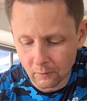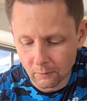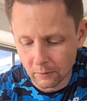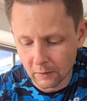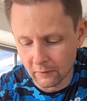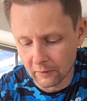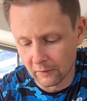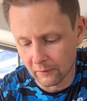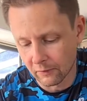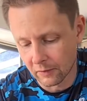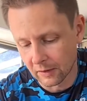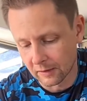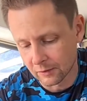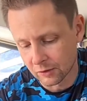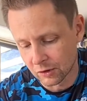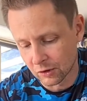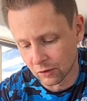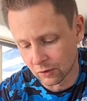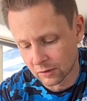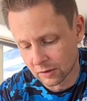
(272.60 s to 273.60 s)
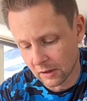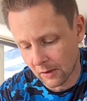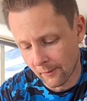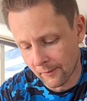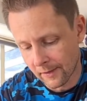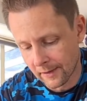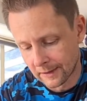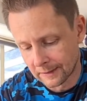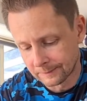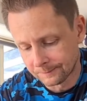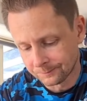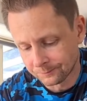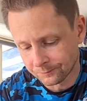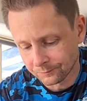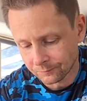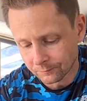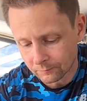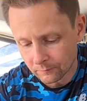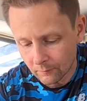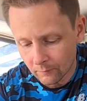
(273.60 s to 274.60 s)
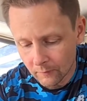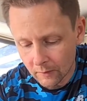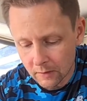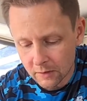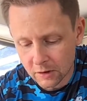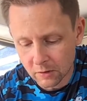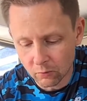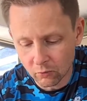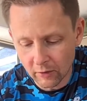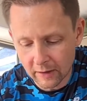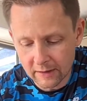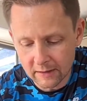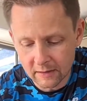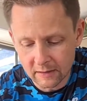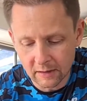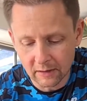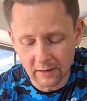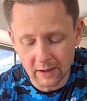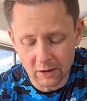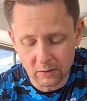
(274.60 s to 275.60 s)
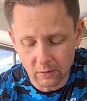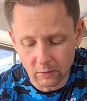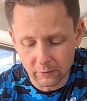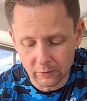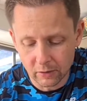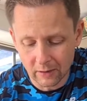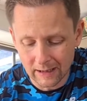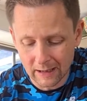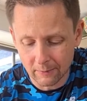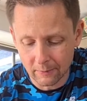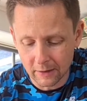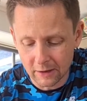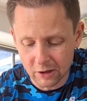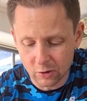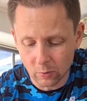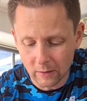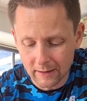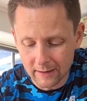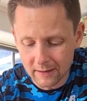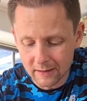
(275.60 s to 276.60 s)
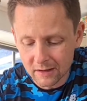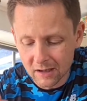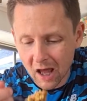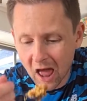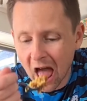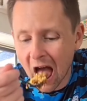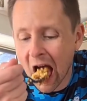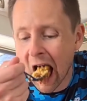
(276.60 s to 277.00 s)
Bit of everything. So you got some raisins in there as well, which can add a bit of sweetness.